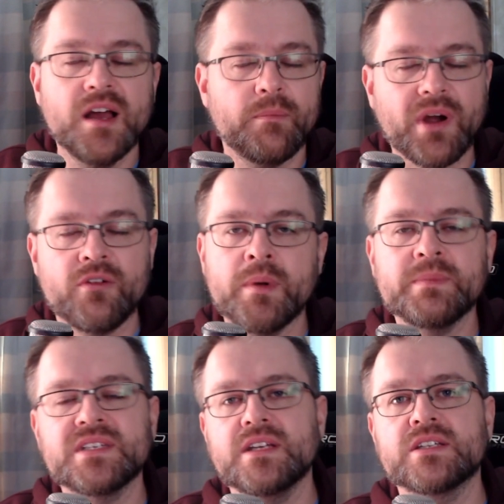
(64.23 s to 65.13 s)
but I remember
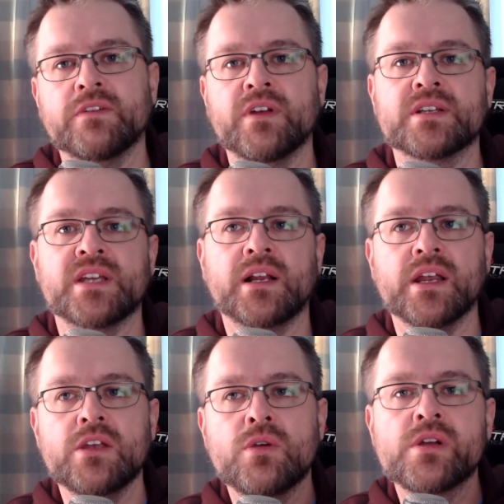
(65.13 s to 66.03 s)
seeing something saying, like,
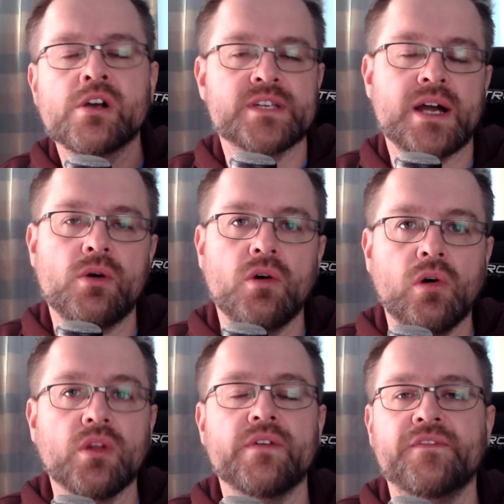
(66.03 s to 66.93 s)
you can cut out
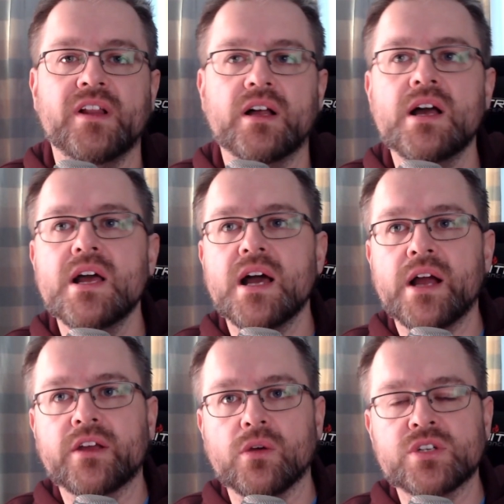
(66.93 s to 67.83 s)
all the filler
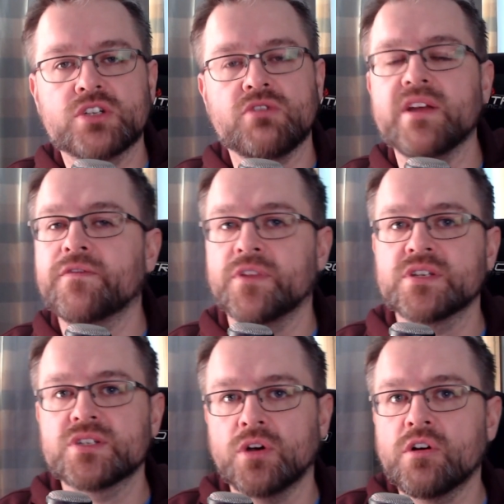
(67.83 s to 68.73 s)
and go straight for the
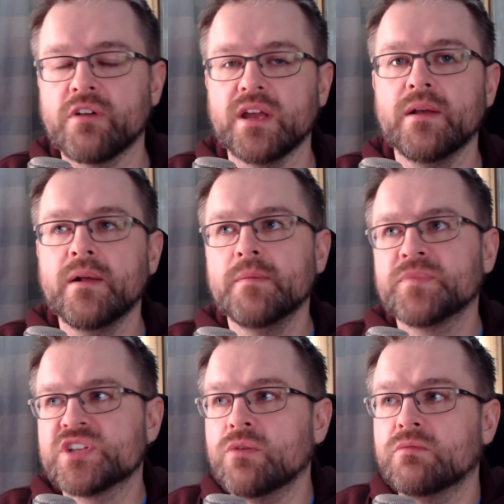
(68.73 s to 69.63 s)
story.
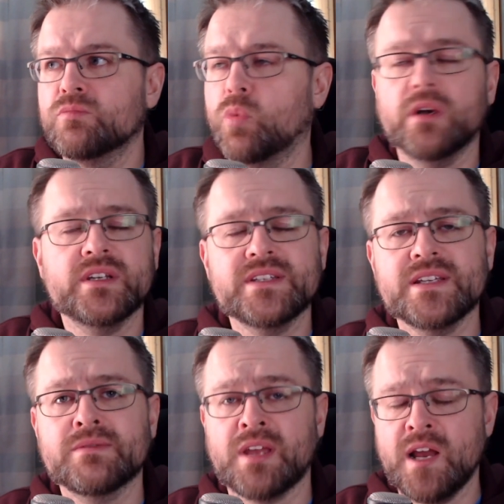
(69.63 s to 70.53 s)
So what does
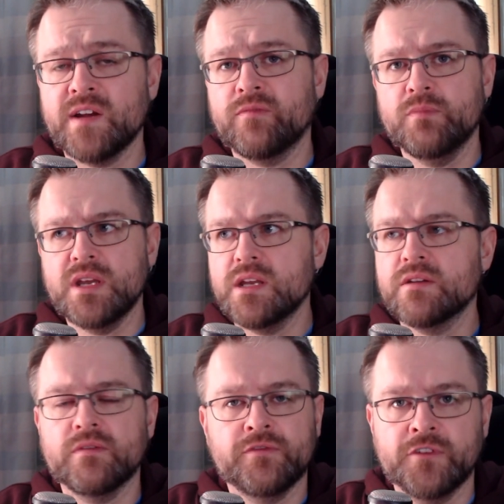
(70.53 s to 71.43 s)
this kind of mean
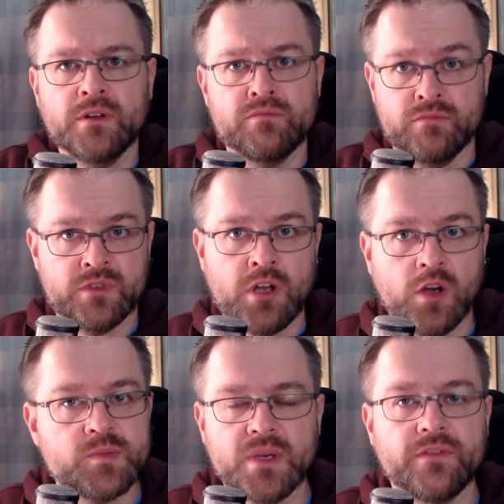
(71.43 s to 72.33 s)
for
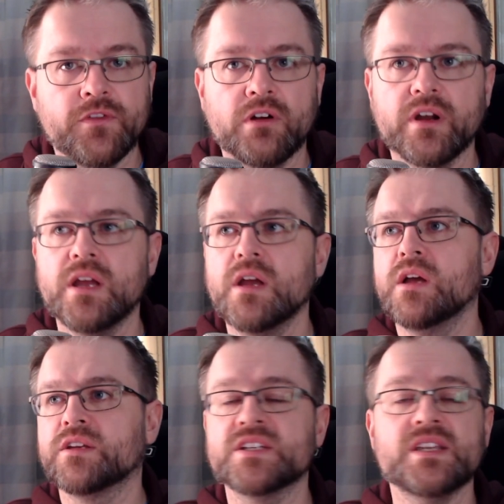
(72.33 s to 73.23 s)
Cosmic Fury?
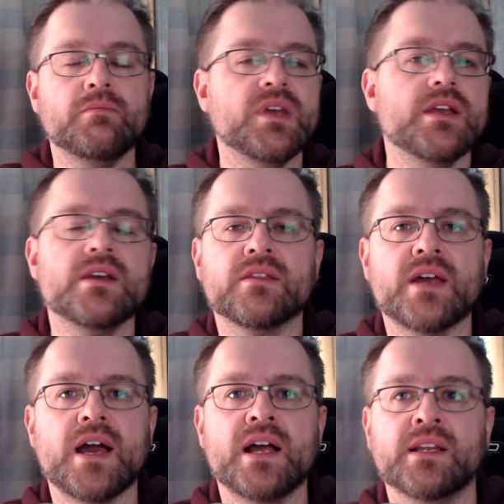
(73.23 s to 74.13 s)
Does it mean
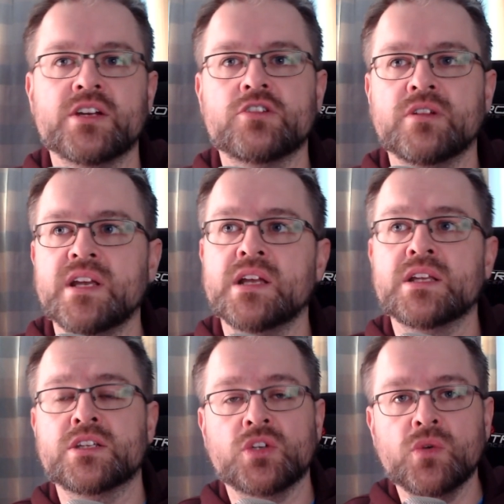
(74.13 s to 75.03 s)
that literally
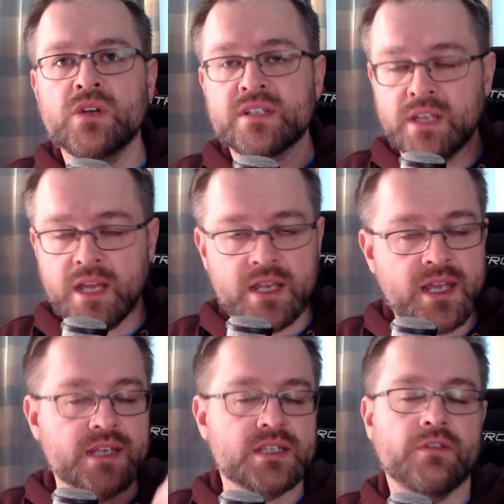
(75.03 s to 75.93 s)
as soon as they
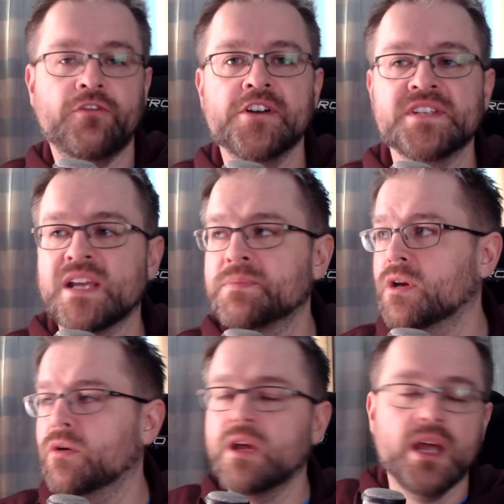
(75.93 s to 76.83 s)
get into the first
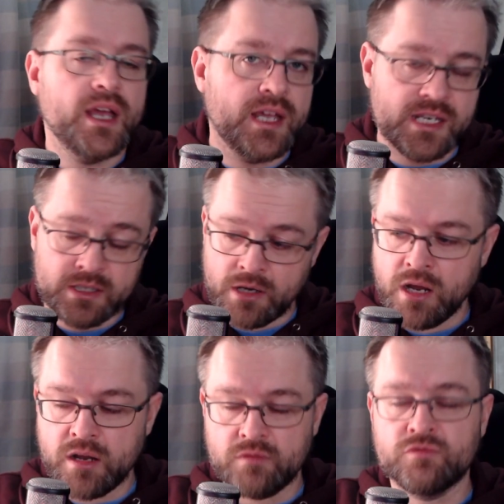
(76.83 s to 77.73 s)
episode, it's
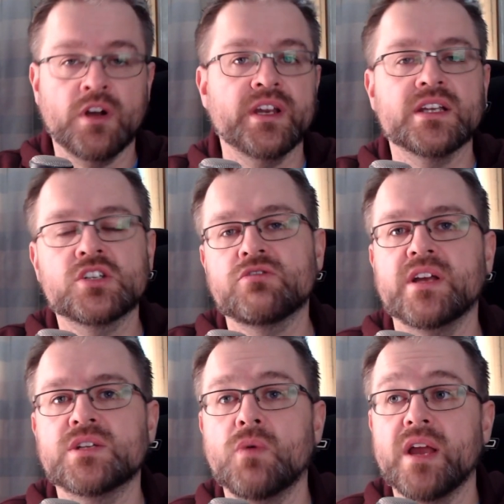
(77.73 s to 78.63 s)
running
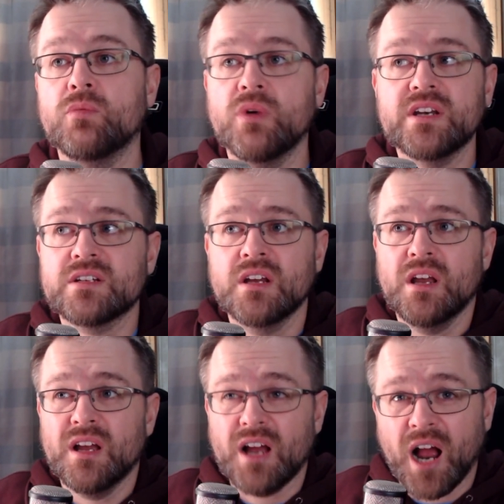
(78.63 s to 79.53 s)
straight away, which
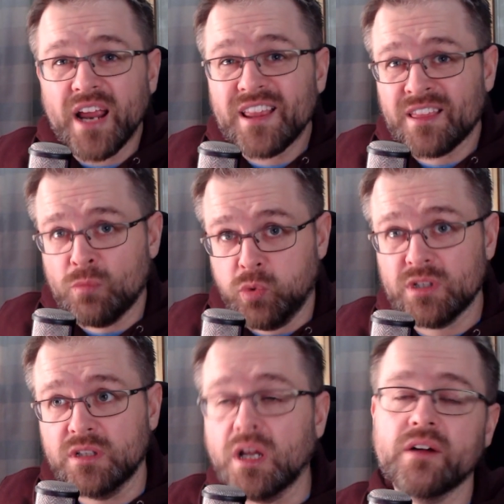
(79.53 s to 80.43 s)
I would
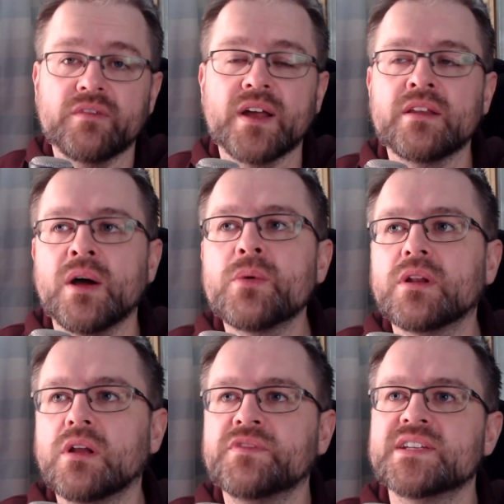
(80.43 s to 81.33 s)
love. I would
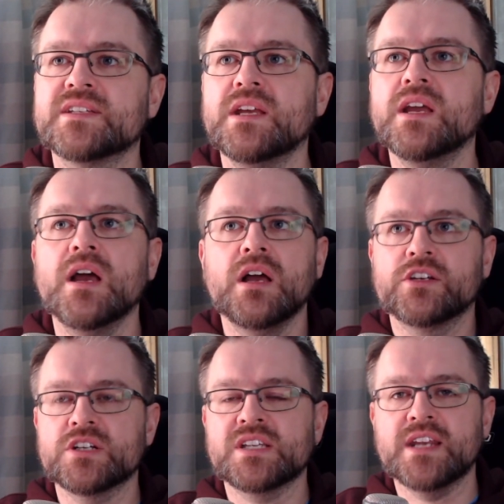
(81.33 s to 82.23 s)
love to see
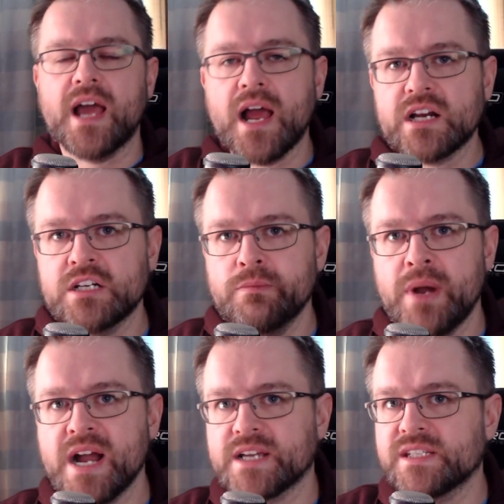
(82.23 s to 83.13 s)
just an
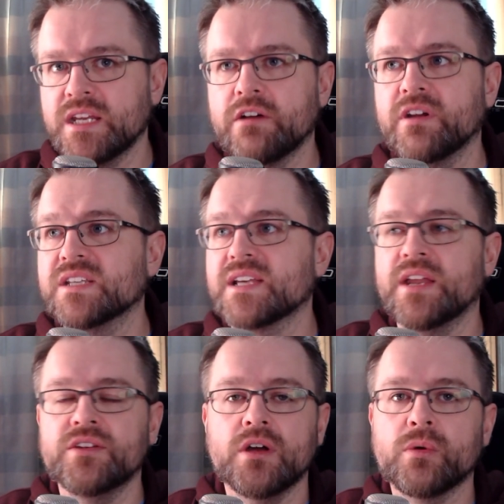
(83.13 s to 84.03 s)
action-packed series
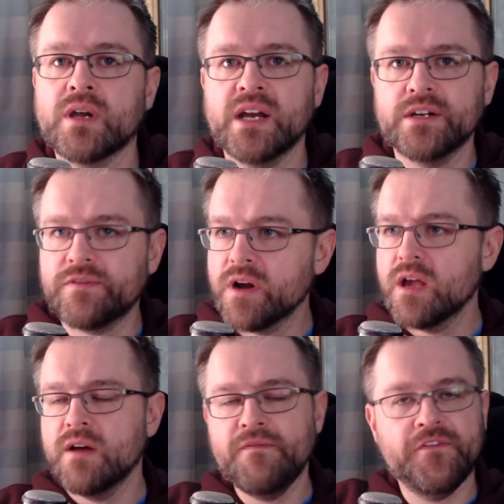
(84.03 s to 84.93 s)
and no kind of
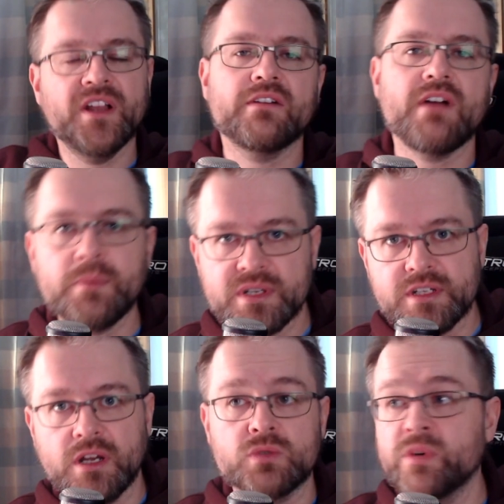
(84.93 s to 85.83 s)
filler
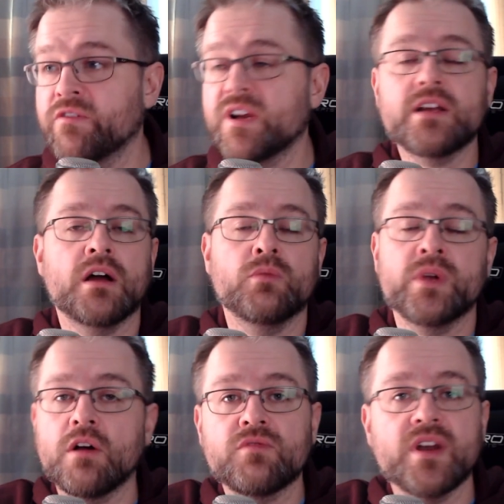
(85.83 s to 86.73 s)
episodes. We
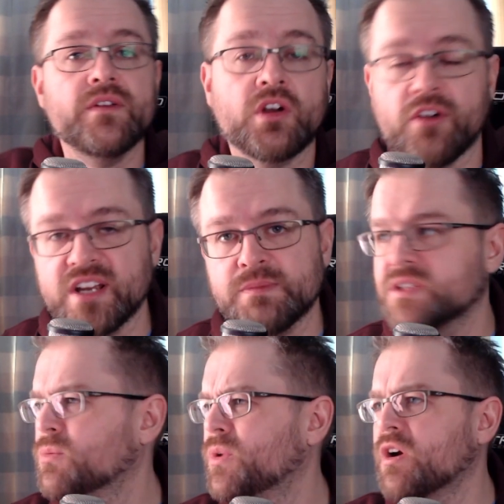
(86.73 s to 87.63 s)
got rid of the
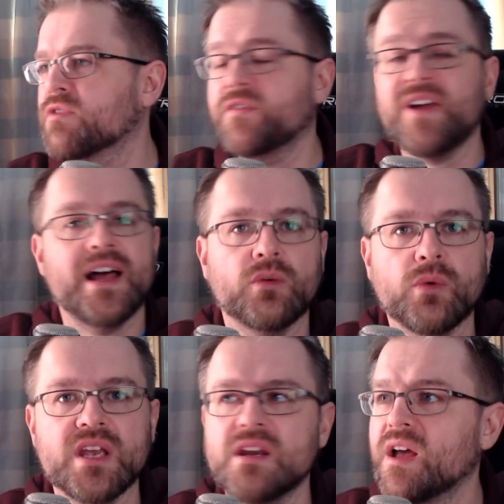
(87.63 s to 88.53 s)
Christmas. We got rid of
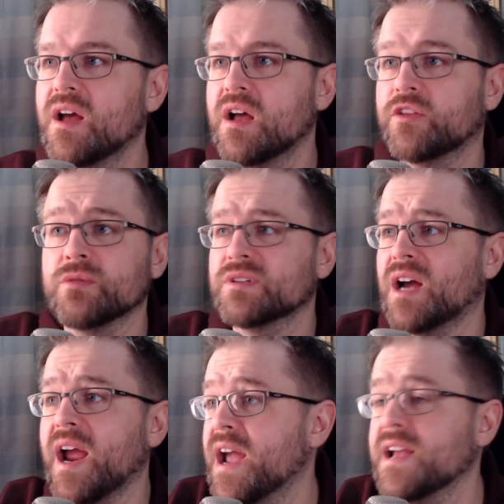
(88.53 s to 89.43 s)
Halloween. Those,
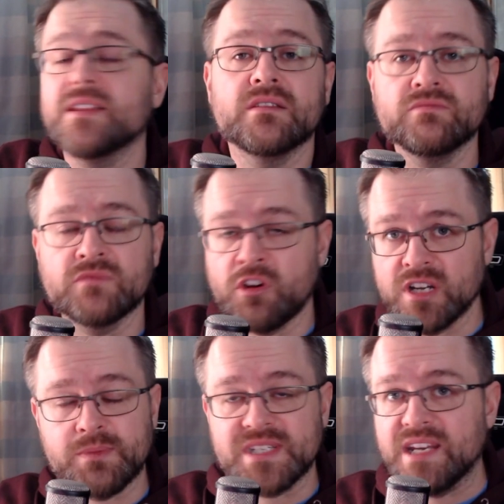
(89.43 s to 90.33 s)
I hate
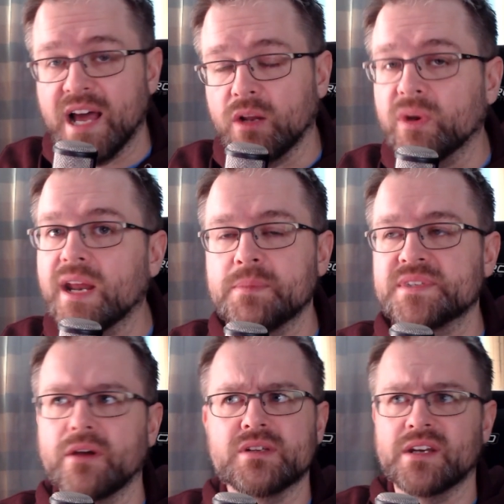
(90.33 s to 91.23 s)
Christmas and Halloween
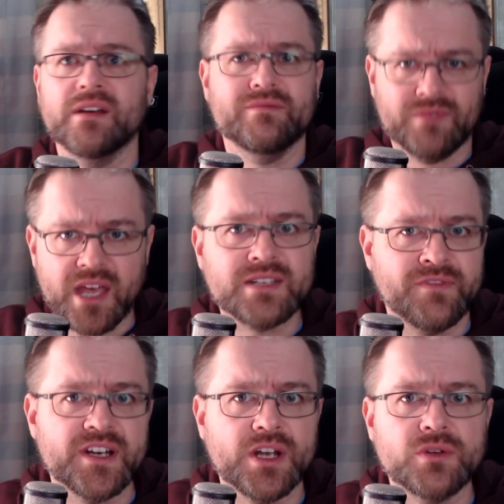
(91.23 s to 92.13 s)
episodes, and there's
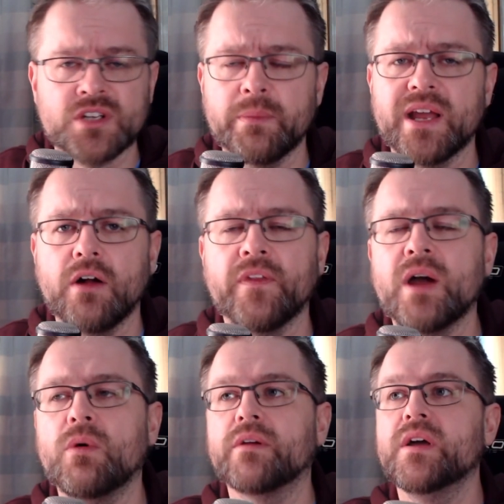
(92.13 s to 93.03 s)
videos coming out on that
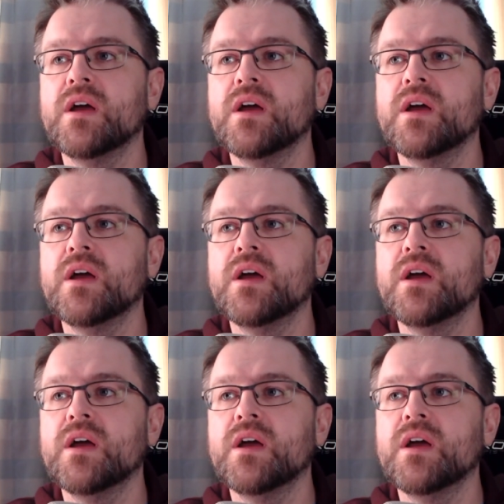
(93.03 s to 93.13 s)
one.